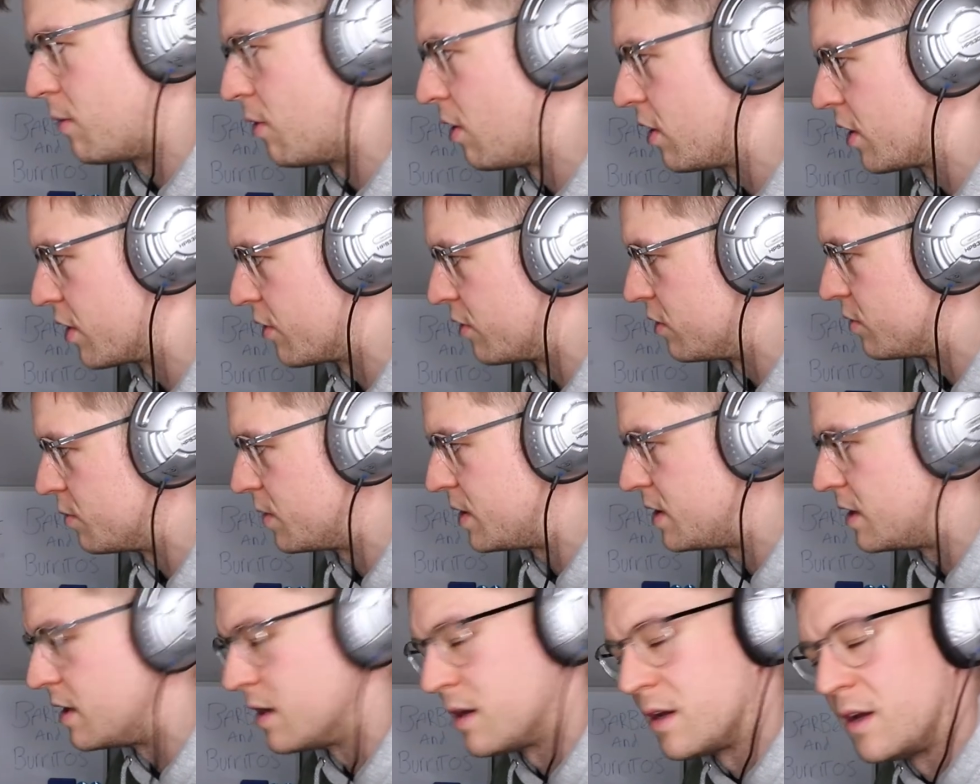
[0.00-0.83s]
walk around with
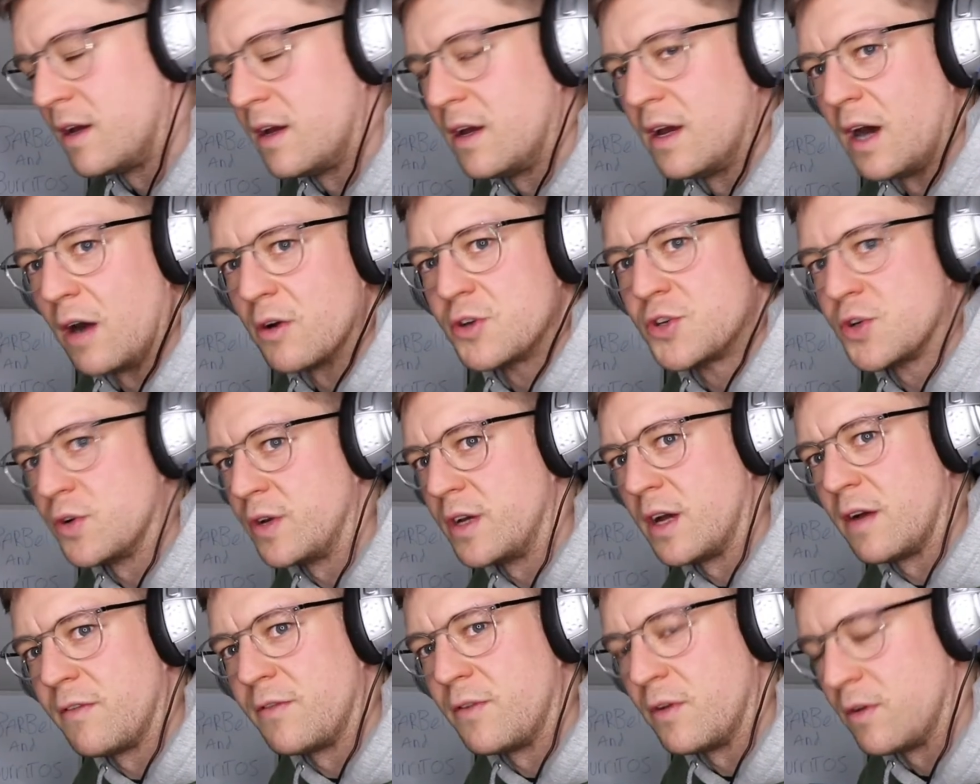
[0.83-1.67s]
you. I'll show
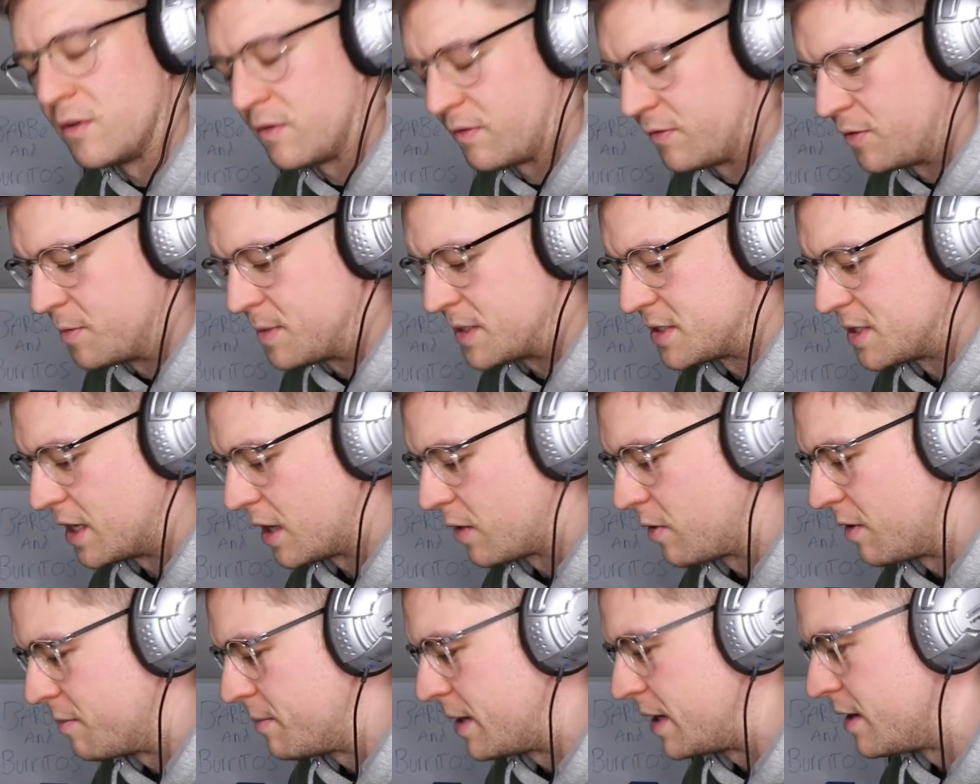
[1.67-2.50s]
you a few few bits of
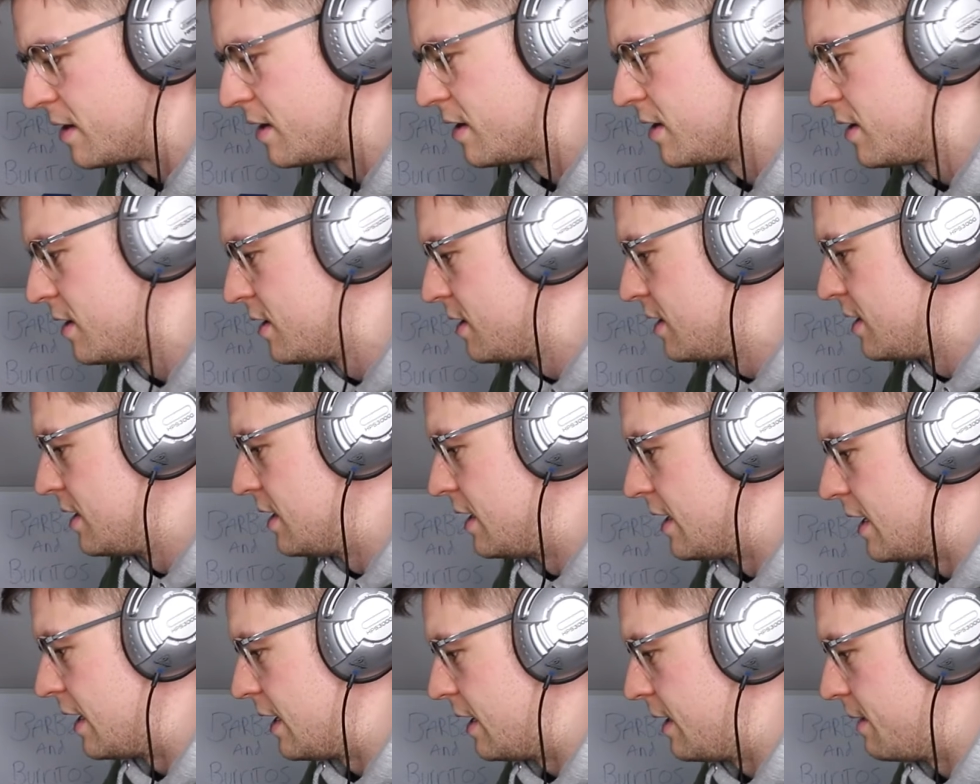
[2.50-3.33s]
equipment.
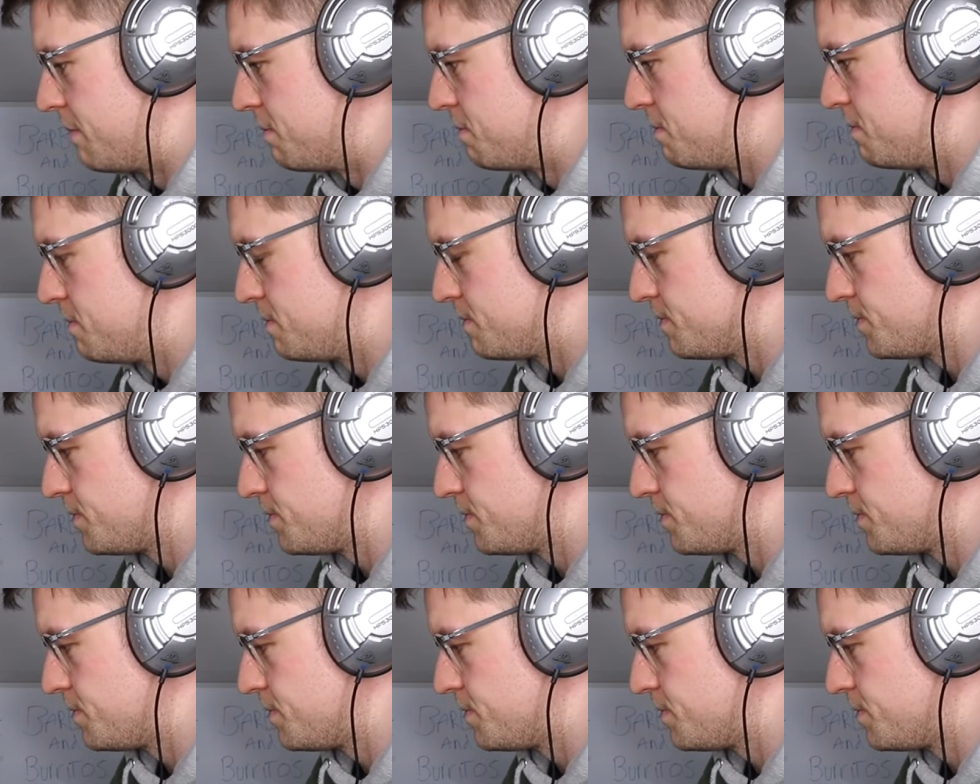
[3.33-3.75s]
Um,